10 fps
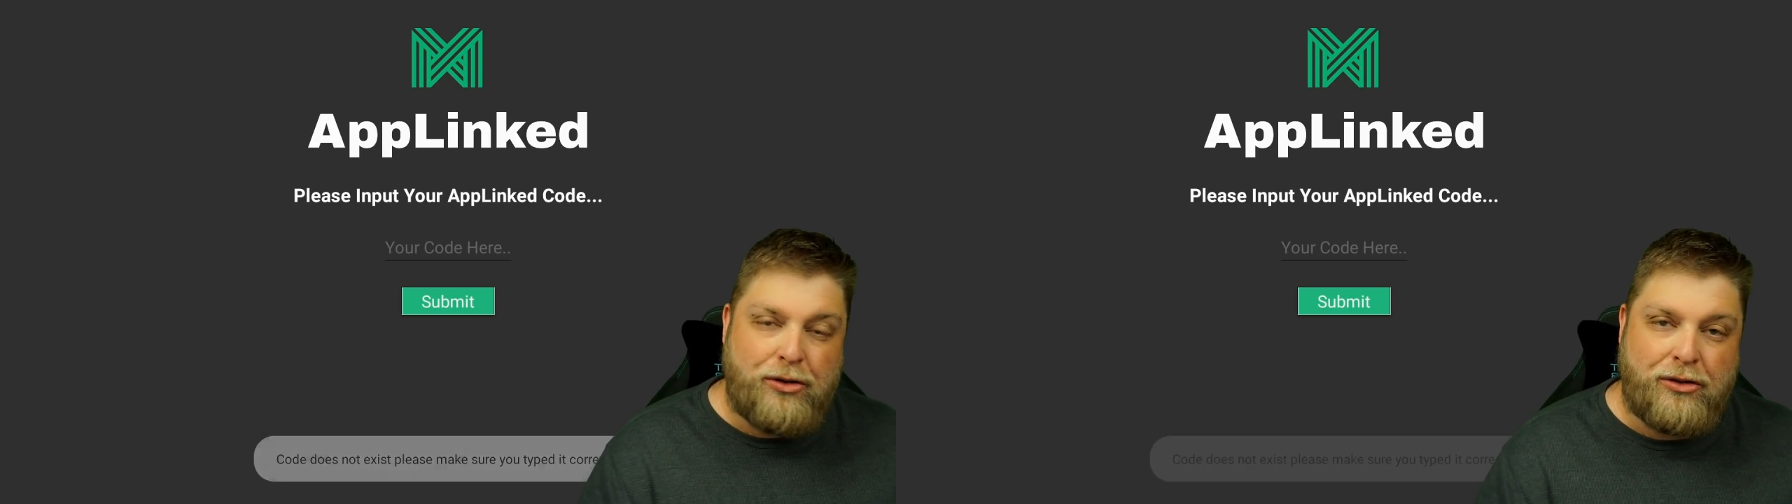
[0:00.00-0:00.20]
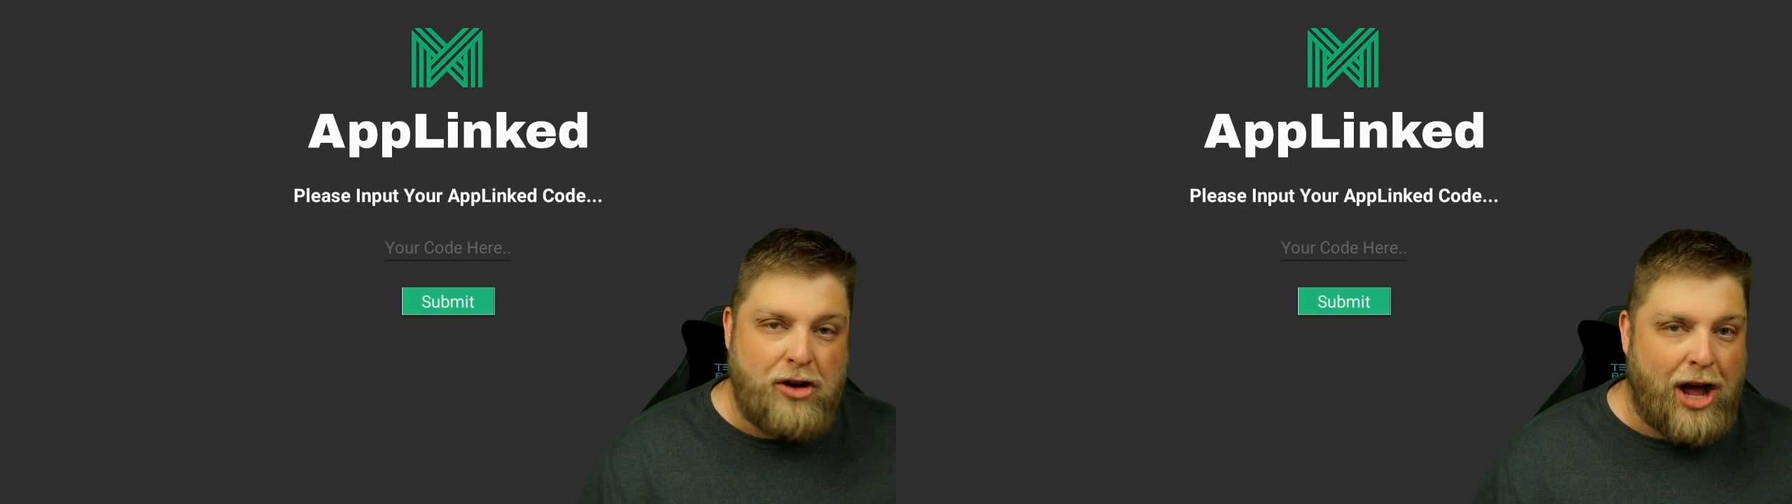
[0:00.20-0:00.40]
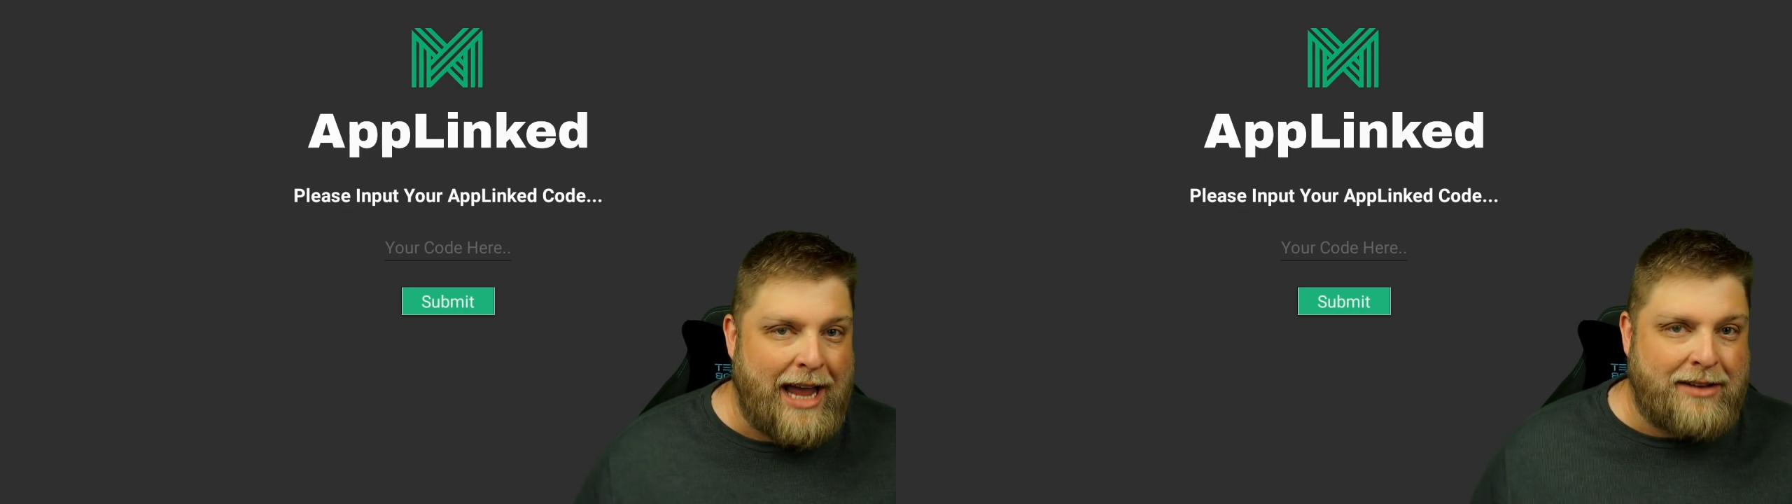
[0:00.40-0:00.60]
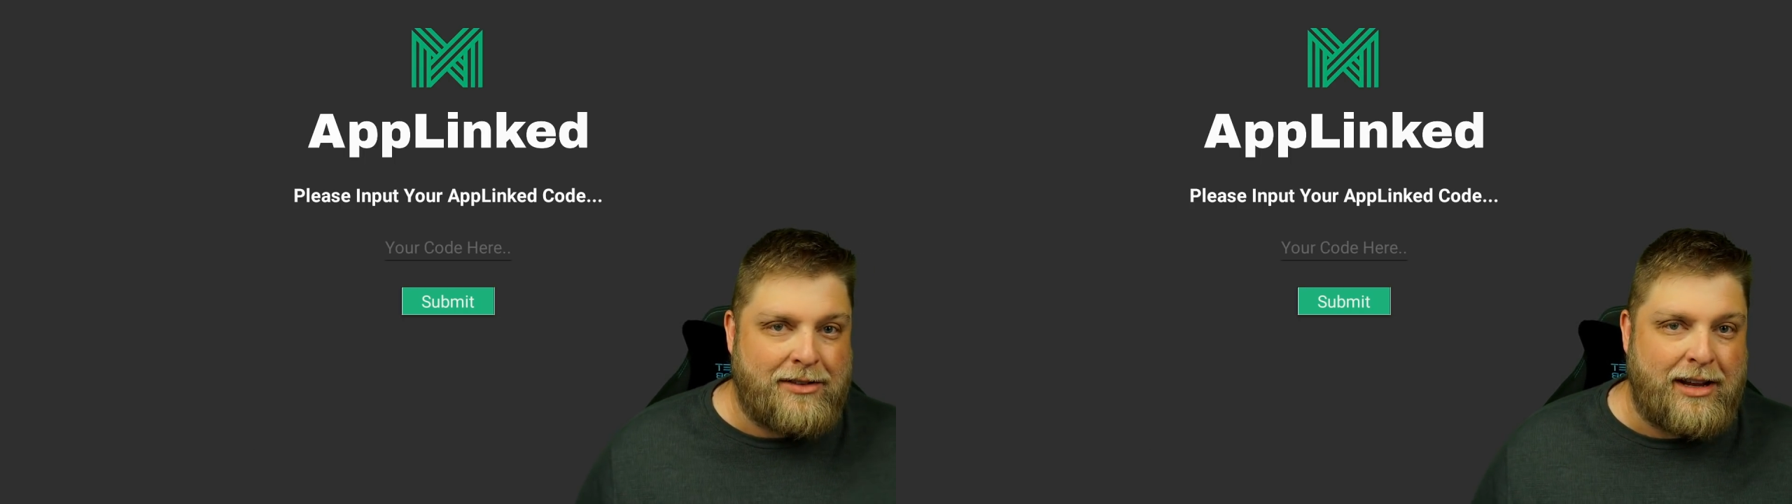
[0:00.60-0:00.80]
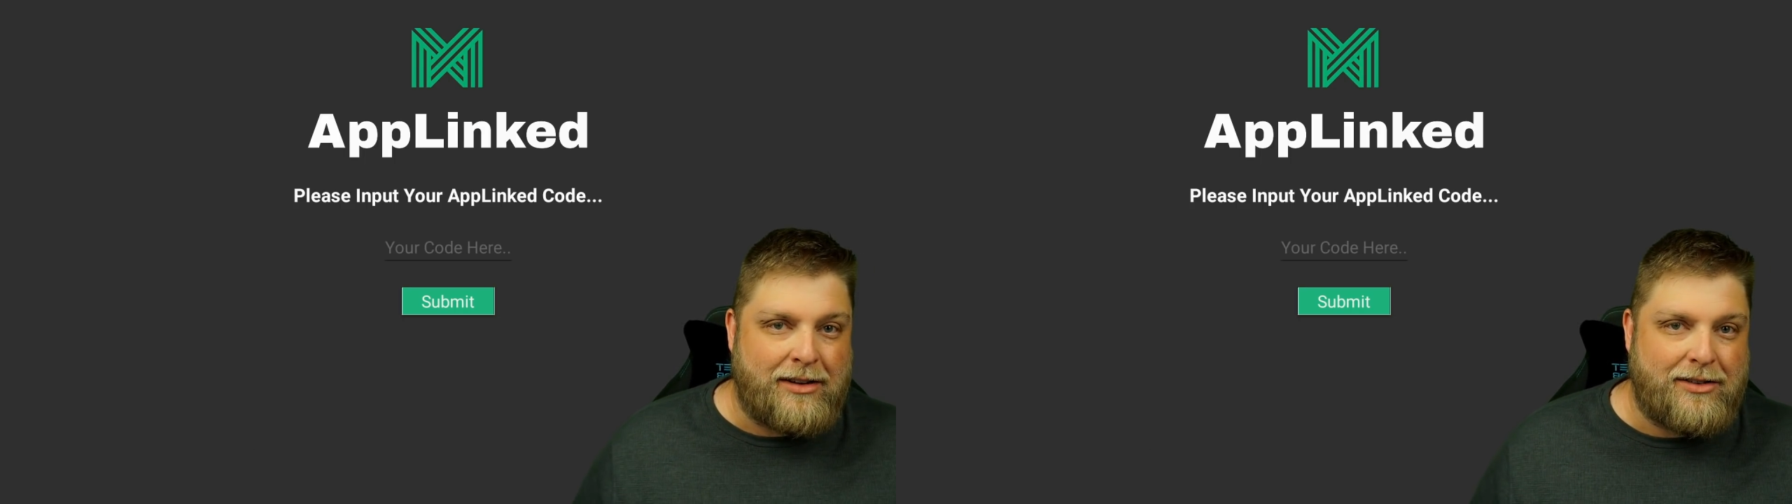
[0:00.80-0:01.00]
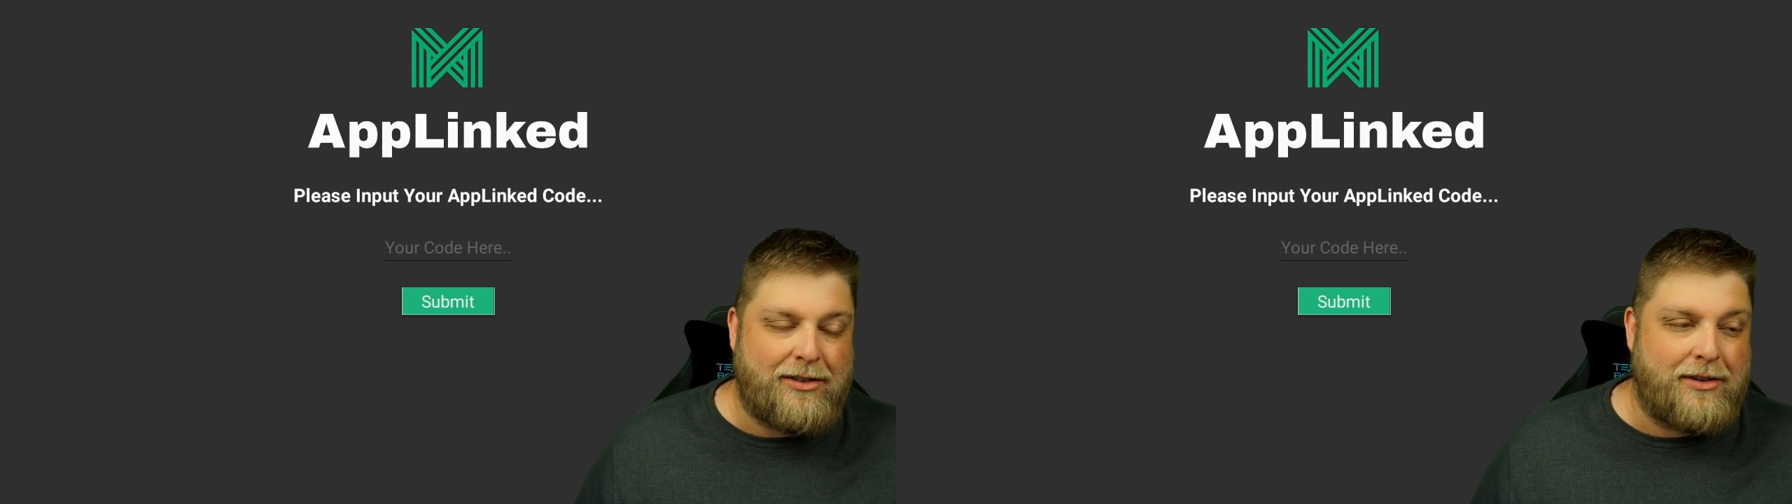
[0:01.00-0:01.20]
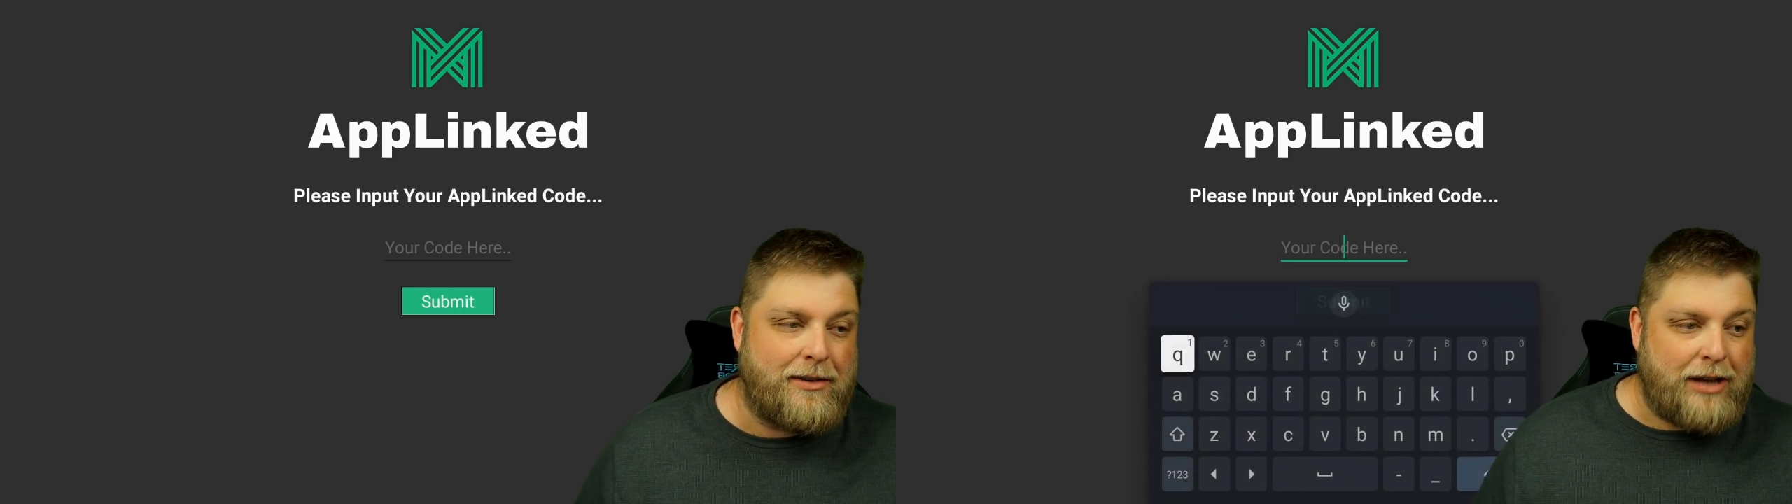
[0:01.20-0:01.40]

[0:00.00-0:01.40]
does not exist.